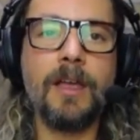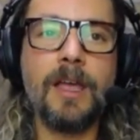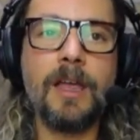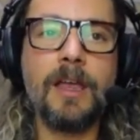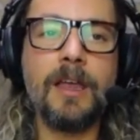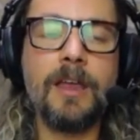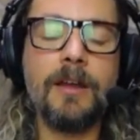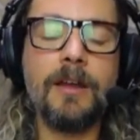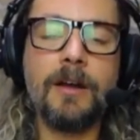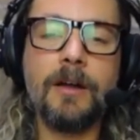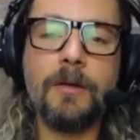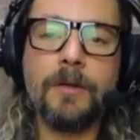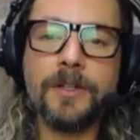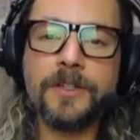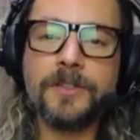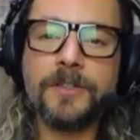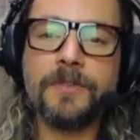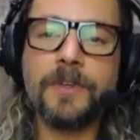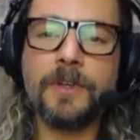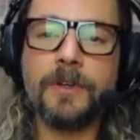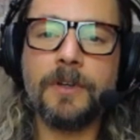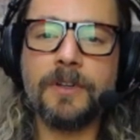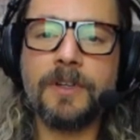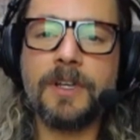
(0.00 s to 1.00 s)
it always
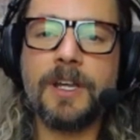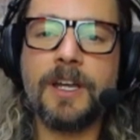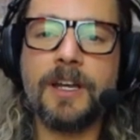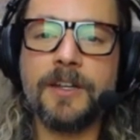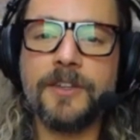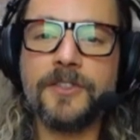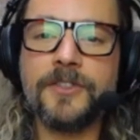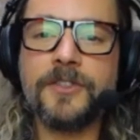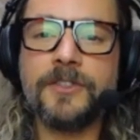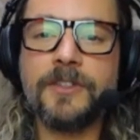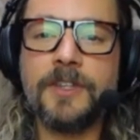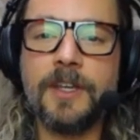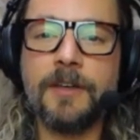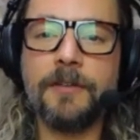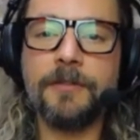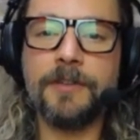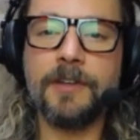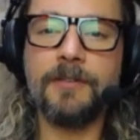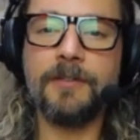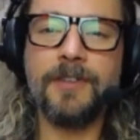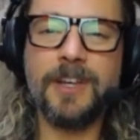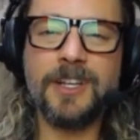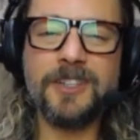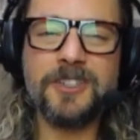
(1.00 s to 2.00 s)
felt kind of stiff.
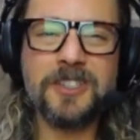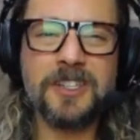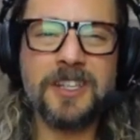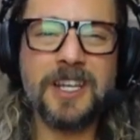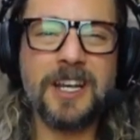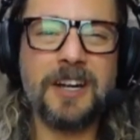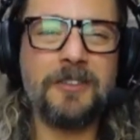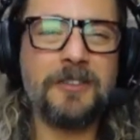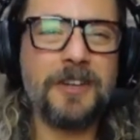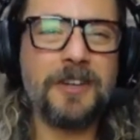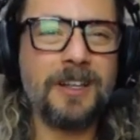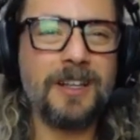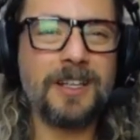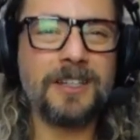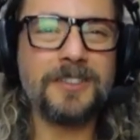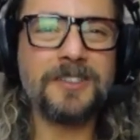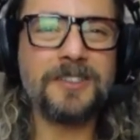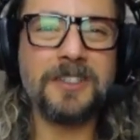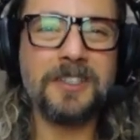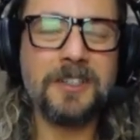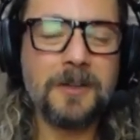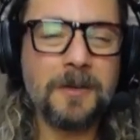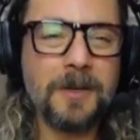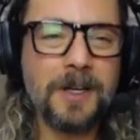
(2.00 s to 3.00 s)
And eventually I
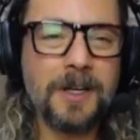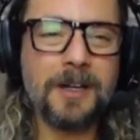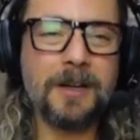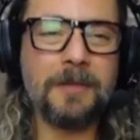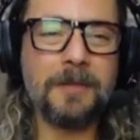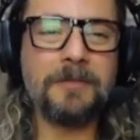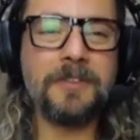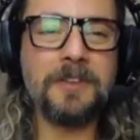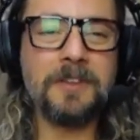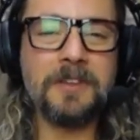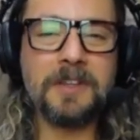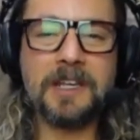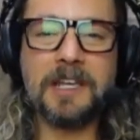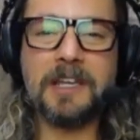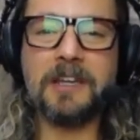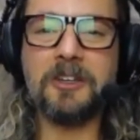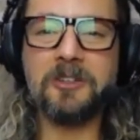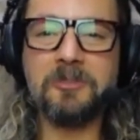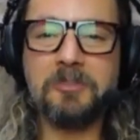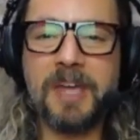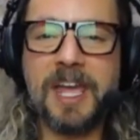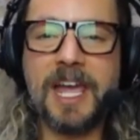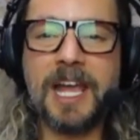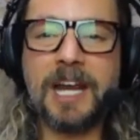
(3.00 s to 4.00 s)
realized, you know what, I'm feeling
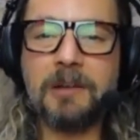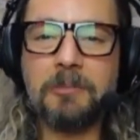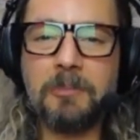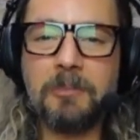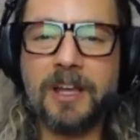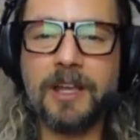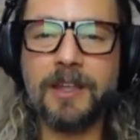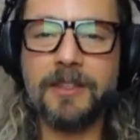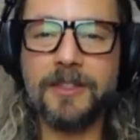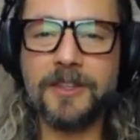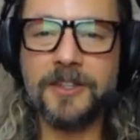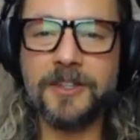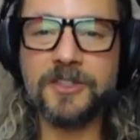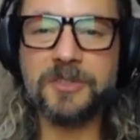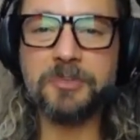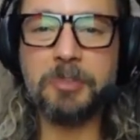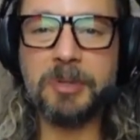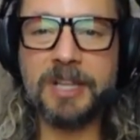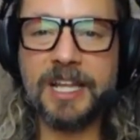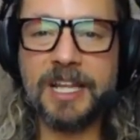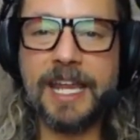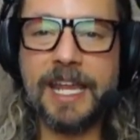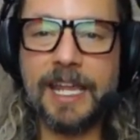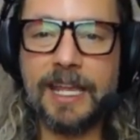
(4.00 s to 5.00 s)
held back by these
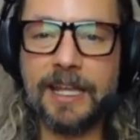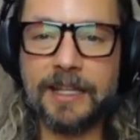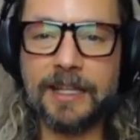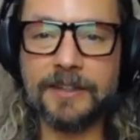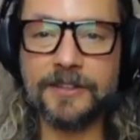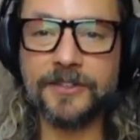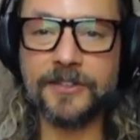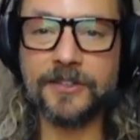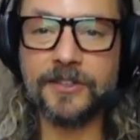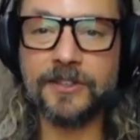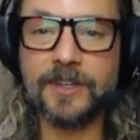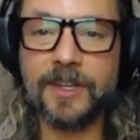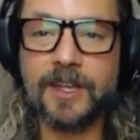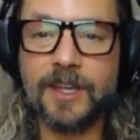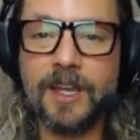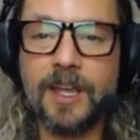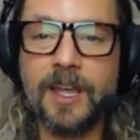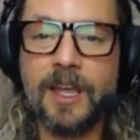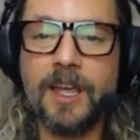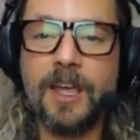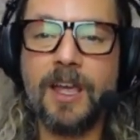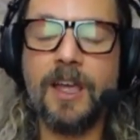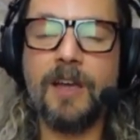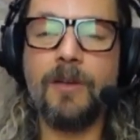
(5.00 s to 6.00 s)
plans.
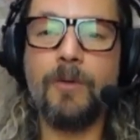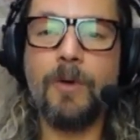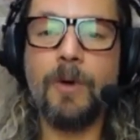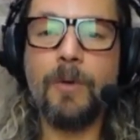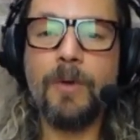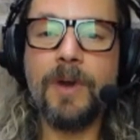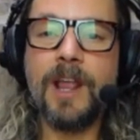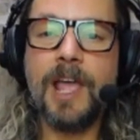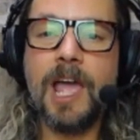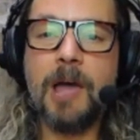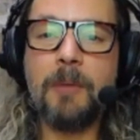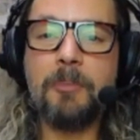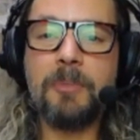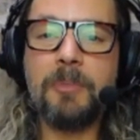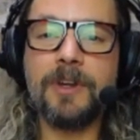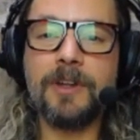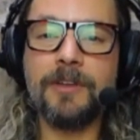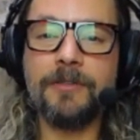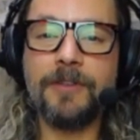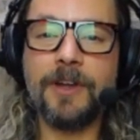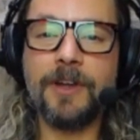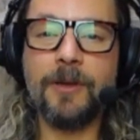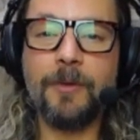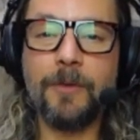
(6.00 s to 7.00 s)
What would happen
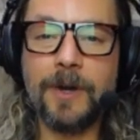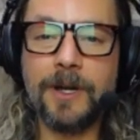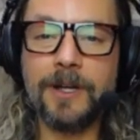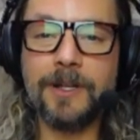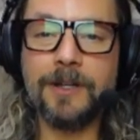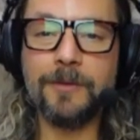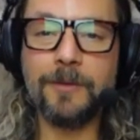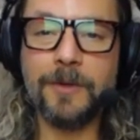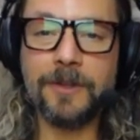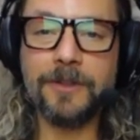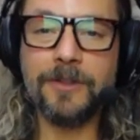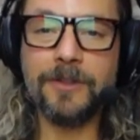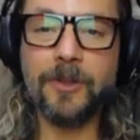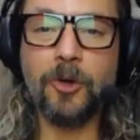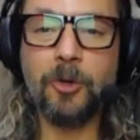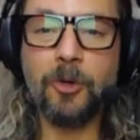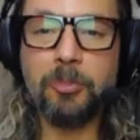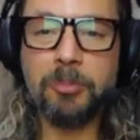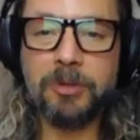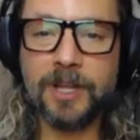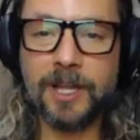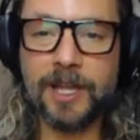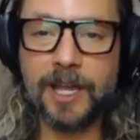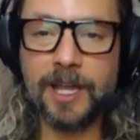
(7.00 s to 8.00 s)
if I went in with no
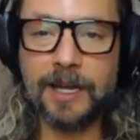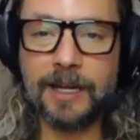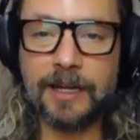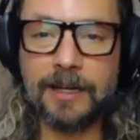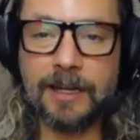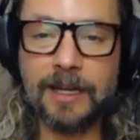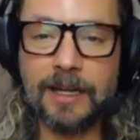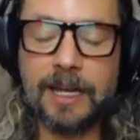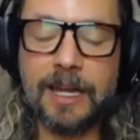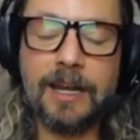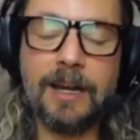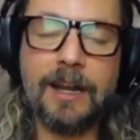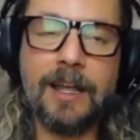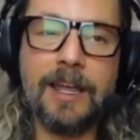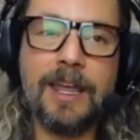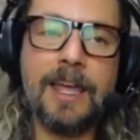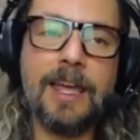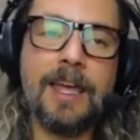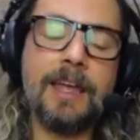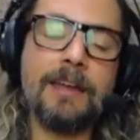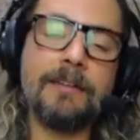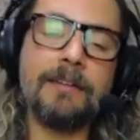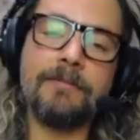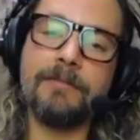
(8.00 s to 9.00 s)
plan? And I
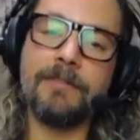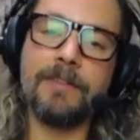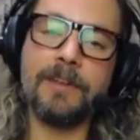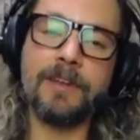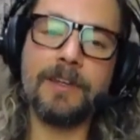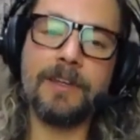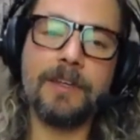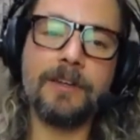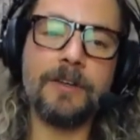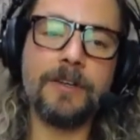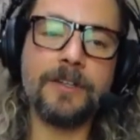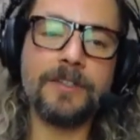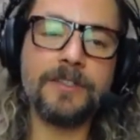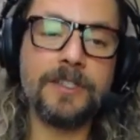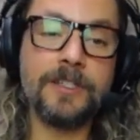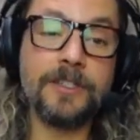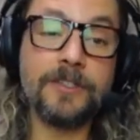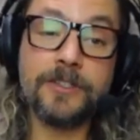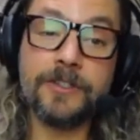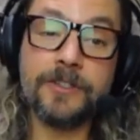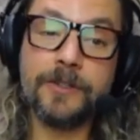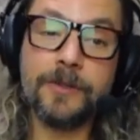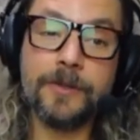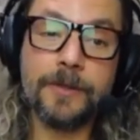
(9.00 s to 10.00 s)
had, you know, a
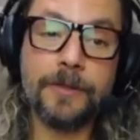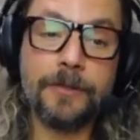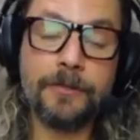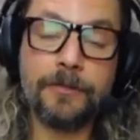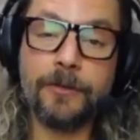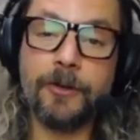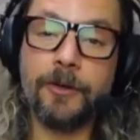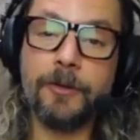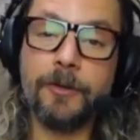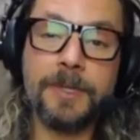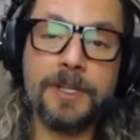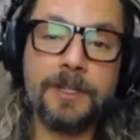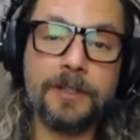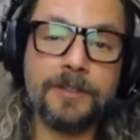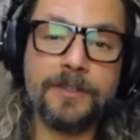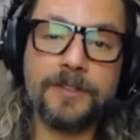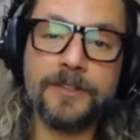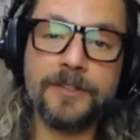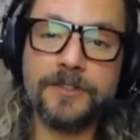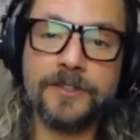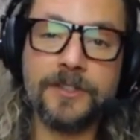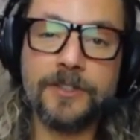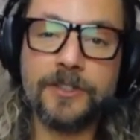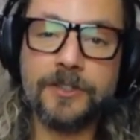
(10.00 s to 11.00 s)
teacher who would throw me
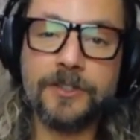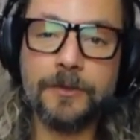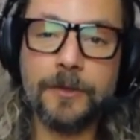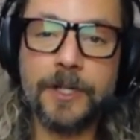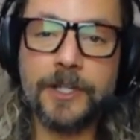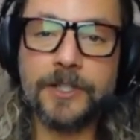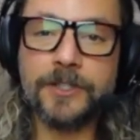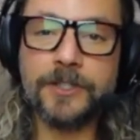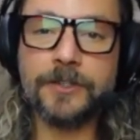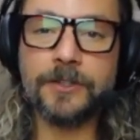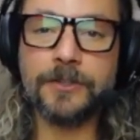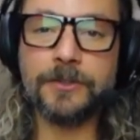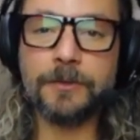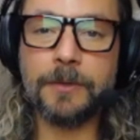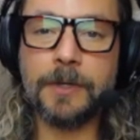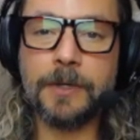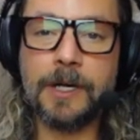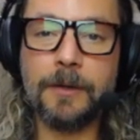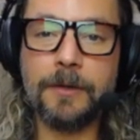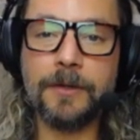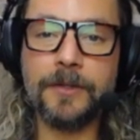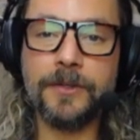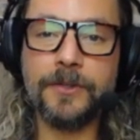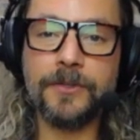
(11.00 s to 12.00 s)
into situations where
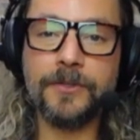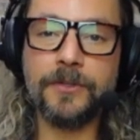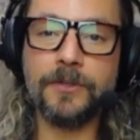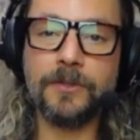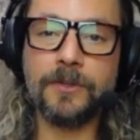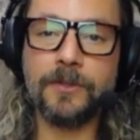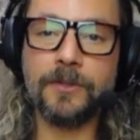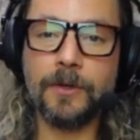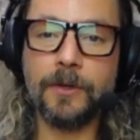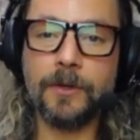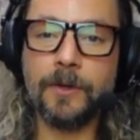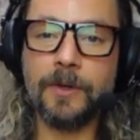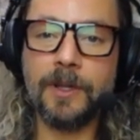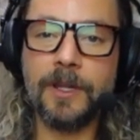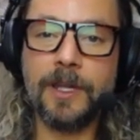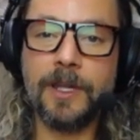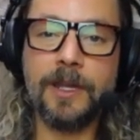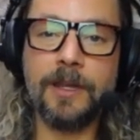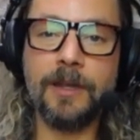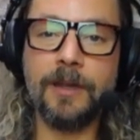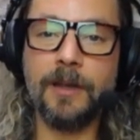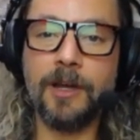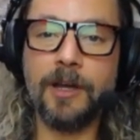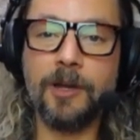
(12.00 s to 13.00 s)
I was
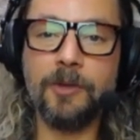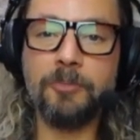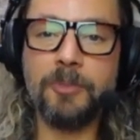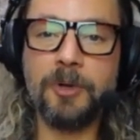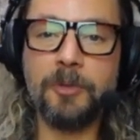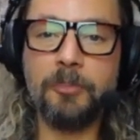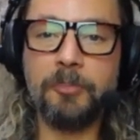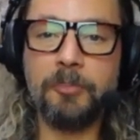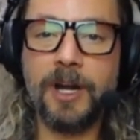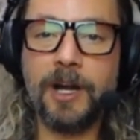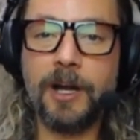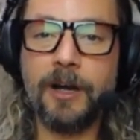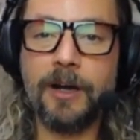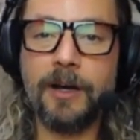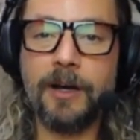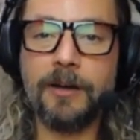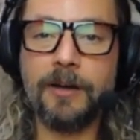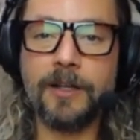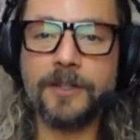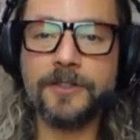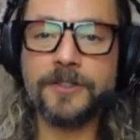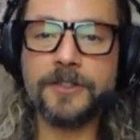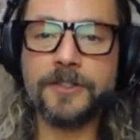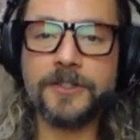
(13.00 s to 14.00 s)
totally unprepared,
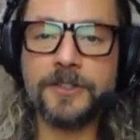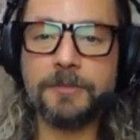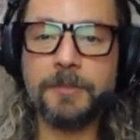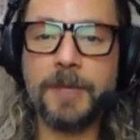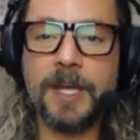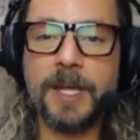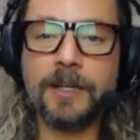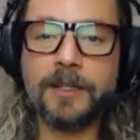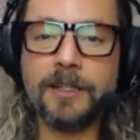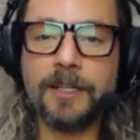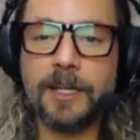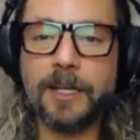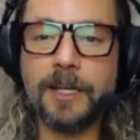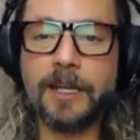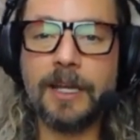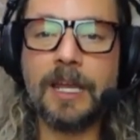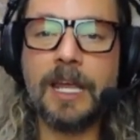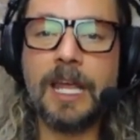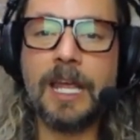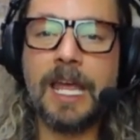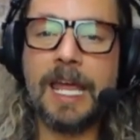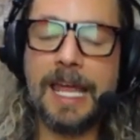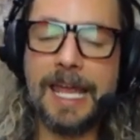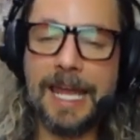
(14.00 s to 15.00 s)
unsuspecting,
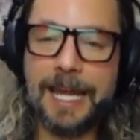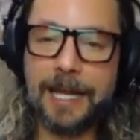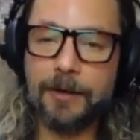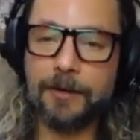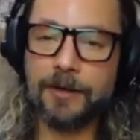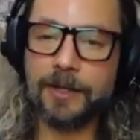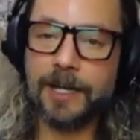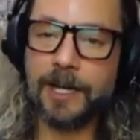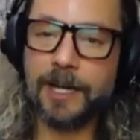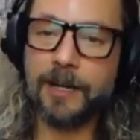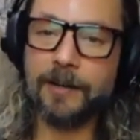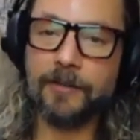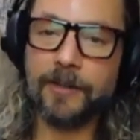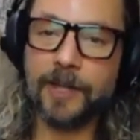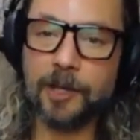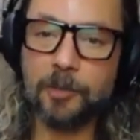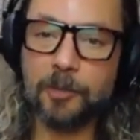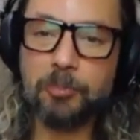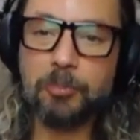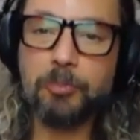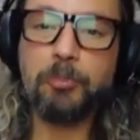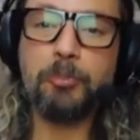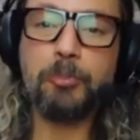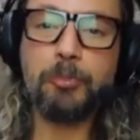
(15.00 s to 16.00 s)
and he would kind of like
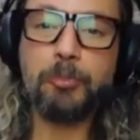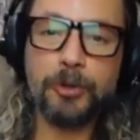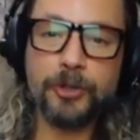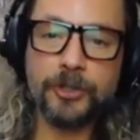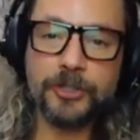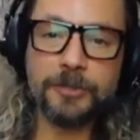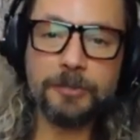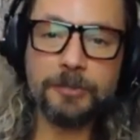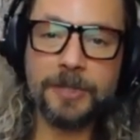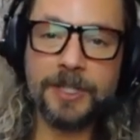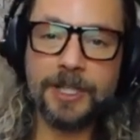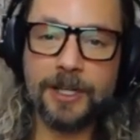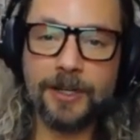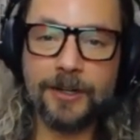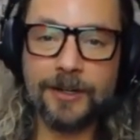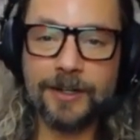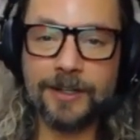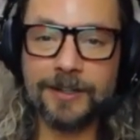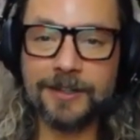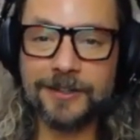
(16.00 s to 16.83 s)
push me out on the